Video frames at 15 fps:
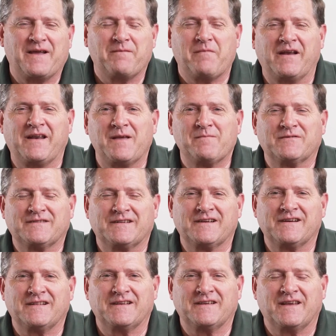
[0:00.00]
my name is
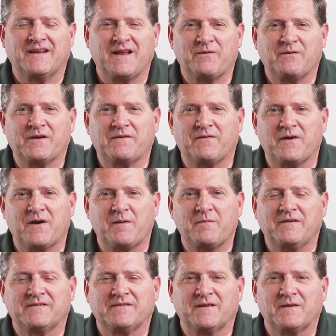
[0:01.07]
Larry Litke and I work for
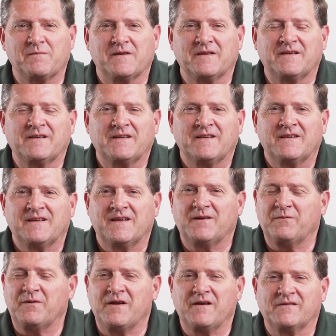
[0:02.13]
RB Sigma,
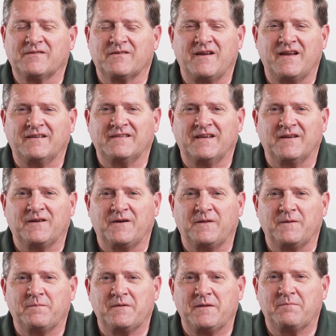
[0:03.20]
and we are trying to get all
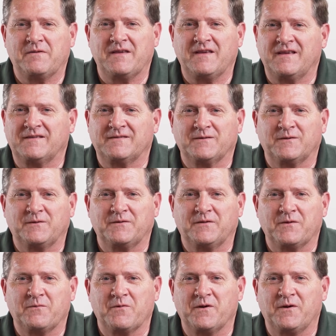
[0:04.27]
the PPE sold to
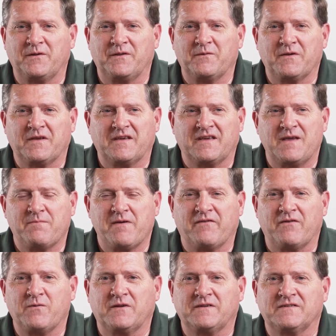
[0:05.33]
the world that we can keep
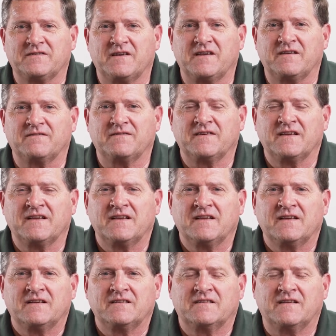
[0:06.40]
everyone safe.
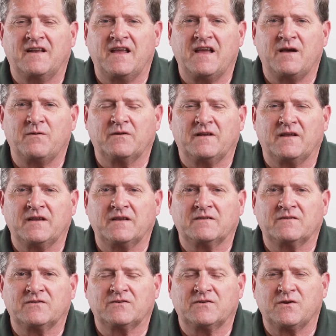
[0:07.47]
Today I would like
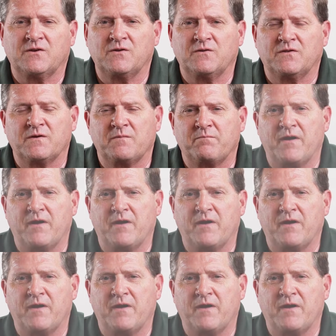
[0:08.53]
to show you the